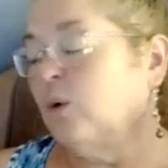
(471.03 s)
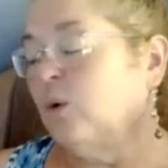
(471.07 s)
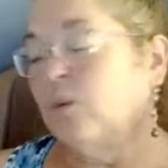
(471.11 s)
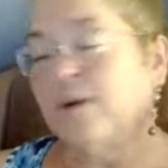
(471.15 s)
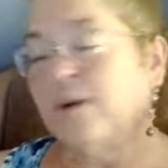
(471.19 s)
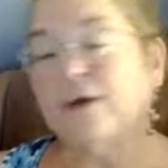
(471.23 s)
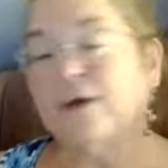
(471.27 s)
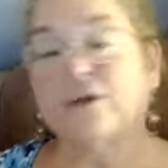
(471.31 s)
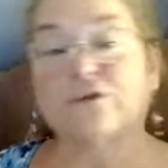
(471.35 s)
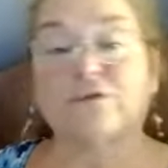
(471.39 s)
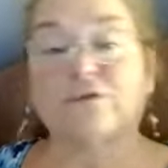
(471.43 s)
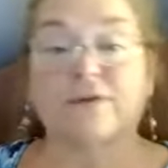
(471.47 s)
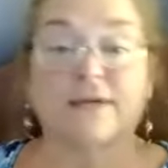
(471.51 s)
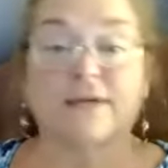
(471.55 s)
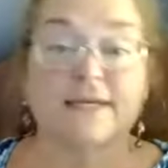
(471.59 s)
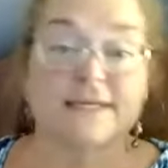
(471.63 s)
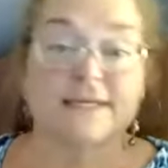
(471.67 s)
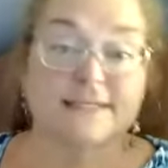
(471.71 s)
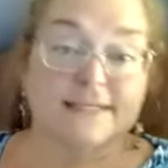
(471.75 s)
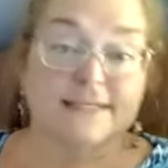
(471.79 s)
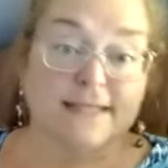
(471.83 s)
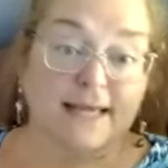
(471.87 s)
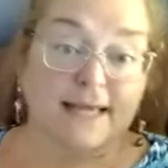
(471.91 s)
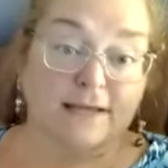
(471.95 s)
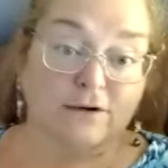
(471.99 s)
Week three
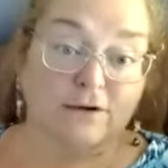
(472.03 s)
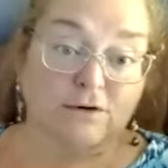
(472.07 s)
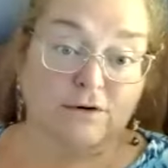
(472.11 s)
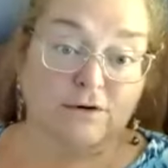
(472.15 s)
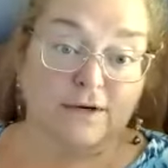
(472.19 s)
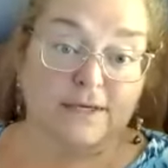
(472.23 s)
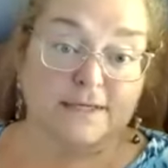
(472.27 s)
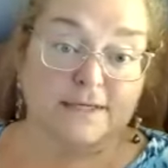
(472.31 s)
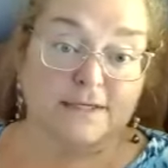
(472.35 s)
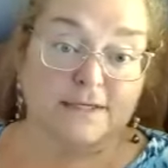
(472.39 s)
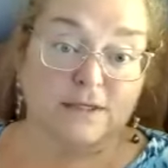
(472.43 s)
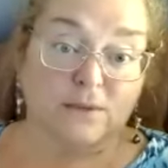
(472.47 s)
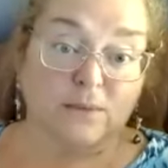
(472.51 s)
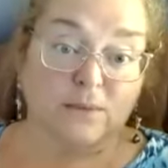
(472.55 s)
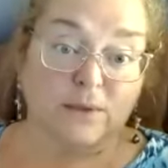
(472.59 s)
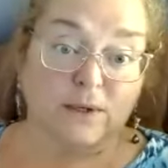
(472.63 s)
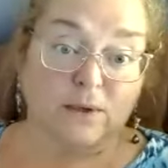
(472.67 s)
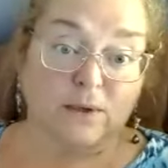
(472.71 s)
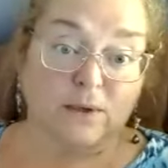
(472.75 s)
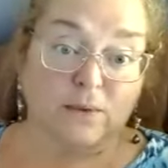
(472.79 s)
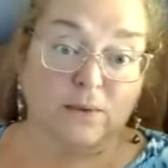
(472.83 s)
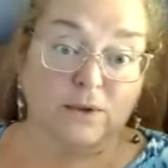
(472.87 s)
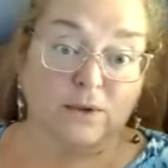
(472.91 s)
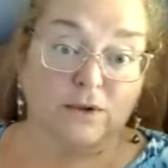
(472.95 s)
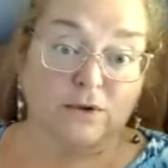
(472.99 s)
is that crazy
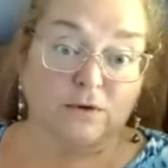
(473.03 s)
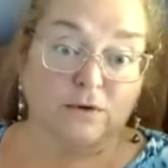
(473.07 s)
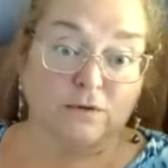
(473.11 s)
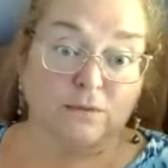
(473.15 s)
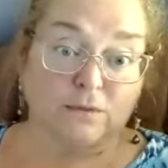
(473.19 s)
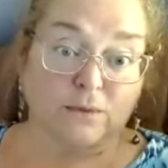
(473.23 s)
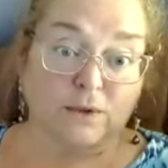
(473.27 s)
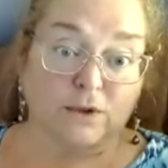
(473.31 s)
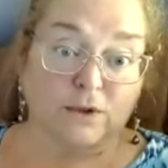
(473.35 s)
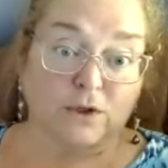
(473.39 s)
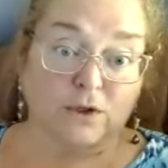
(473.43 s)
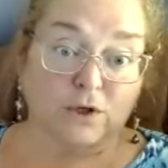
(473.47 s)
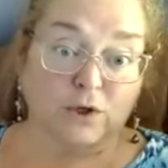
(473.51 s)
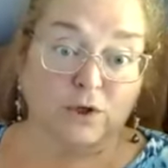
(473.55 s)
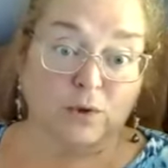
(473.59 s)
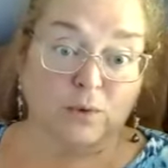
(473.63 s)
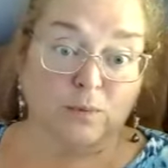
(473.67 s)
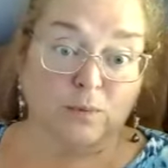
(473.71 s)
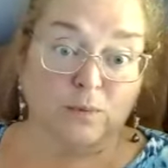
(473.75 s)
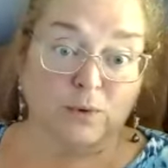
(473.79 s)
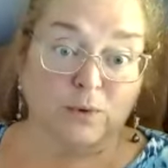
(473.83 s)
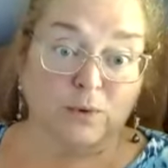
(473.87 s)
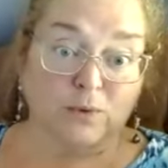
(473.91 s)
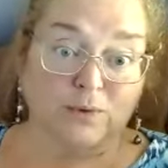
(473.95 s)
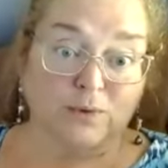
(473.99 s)
week with the new
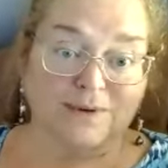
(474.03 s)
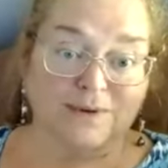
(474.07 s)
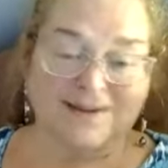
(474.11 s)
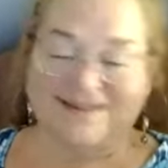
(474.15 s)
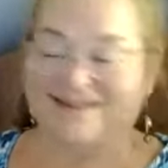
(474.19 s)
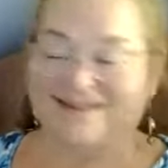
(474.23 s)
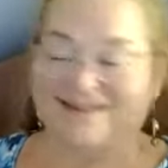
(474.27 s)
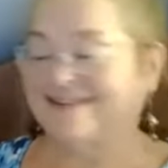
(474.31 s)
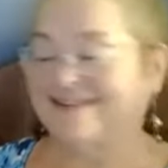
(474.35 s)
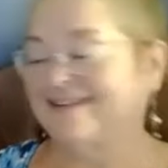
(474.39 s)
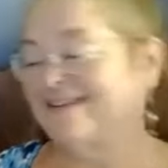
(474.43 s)
moon.